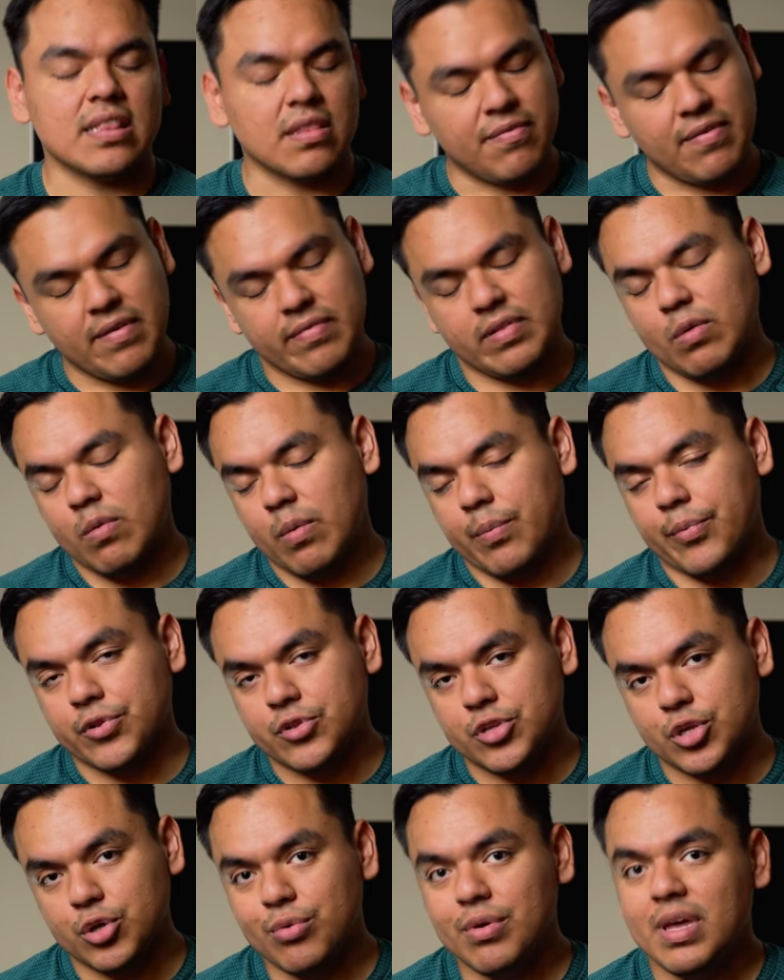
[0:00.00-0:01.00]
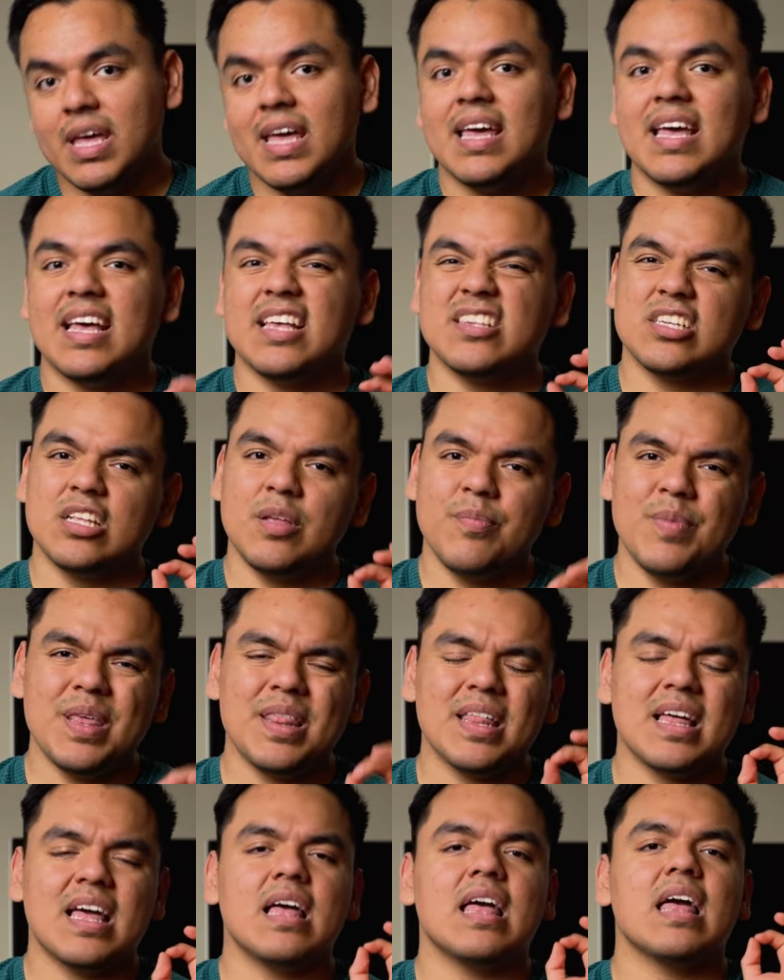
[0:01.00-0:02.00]
the 50 1.2 is gonna be
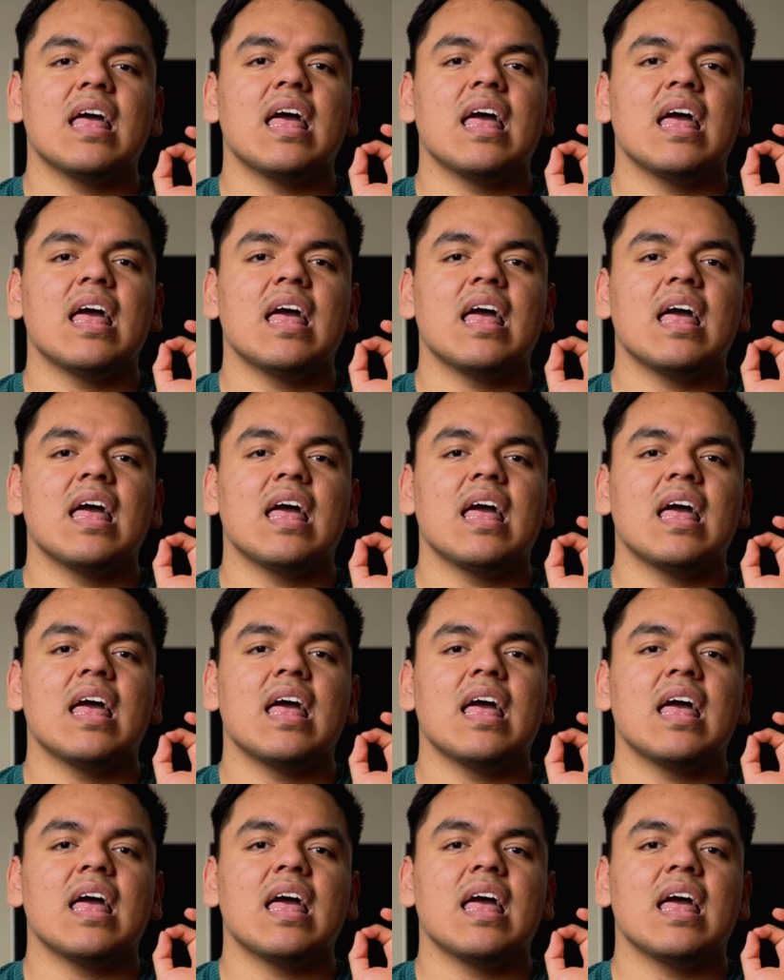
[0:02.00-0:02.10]
the